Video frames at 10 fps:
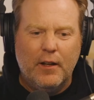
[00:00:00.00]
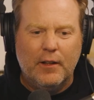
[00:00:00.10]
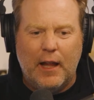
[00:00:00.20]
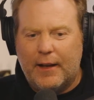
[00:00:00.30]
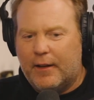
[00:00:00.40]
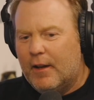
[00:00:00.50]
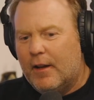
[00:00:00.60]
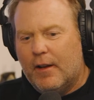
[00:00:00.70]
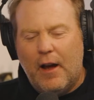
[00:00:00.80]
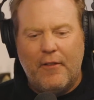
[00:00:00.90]
like
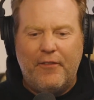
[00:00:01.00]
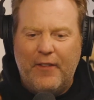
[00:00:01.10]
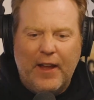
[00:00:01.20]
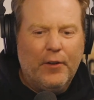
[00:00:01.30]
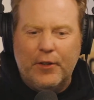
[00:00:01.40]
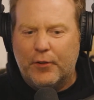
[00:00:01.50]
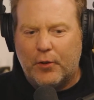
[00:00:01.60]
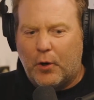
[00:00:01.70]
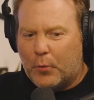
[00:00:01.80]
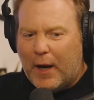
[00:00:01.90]
a failure
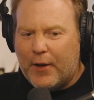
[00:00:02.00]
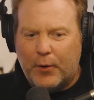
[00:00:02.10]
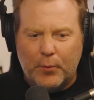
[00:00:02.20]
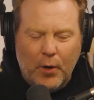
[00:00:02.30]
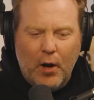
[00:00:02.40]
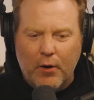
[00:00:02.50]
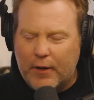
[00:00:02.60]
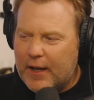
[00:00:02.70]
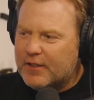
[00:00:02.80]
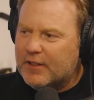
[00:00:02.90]
or right or
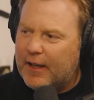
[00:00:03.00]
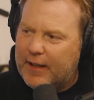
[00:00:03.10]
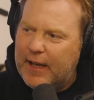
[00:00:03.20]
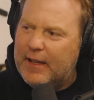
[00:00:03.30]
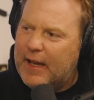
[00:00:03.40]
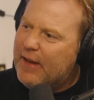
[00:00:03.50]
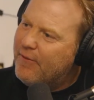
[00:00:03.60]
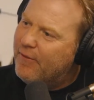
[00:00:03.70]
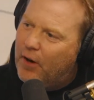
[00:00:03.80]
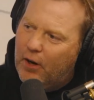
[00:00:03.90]
wrong. It's like it
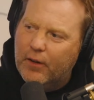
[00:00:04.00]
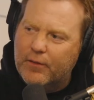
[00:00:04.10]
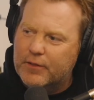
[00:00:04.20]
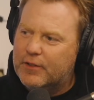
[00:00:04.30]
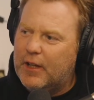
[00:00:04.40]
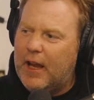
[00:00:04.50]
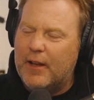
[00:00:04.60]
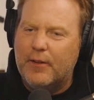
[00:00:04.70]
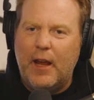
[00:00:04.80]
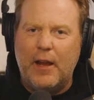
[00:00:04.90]
evolves.
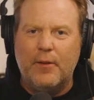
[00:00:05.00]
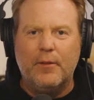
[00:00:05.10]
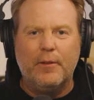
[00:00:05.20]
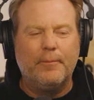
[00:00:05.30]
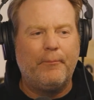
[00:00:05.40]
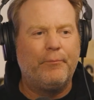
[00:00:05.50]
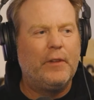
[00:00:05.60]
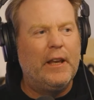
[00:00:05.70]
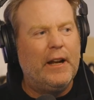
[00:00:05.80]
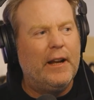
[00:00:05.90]
And
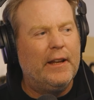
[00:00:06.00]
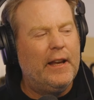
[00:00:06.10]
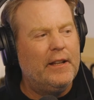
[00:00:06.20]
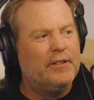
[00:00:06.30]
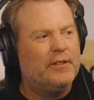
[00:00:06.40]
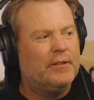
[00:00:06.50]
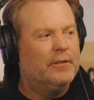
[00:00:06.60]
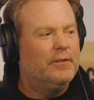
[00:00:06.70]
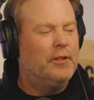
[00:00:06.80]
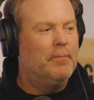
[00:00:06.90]
I guess
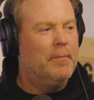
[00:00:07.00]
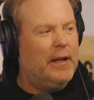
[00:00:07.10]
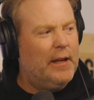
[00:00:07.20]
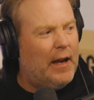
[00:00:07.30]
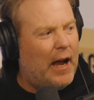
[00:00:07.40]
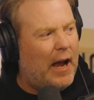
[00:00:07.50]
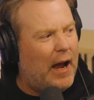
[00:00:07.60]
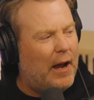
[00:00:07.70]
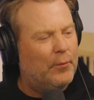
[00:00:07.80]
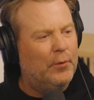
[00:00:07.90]
to me,
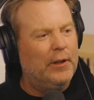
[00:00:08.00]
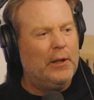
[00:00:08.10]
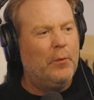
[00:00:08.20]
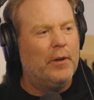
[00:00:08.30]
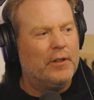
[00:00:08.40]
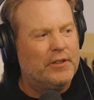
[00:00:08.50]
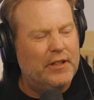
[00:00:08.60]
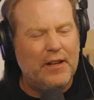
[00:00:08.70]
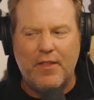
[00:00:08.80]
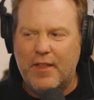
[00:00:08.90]
I really want to
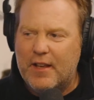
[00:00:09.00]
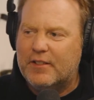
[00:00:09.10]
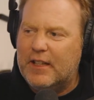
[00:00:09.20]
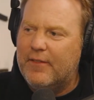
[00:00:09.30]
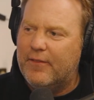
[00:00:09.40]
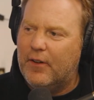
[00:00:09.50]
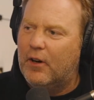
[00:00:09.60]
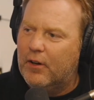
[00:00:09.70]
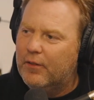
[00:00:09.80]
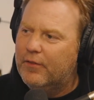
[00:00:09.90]
see this
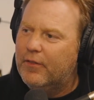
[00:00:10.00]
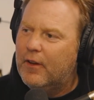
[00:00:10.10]
evolve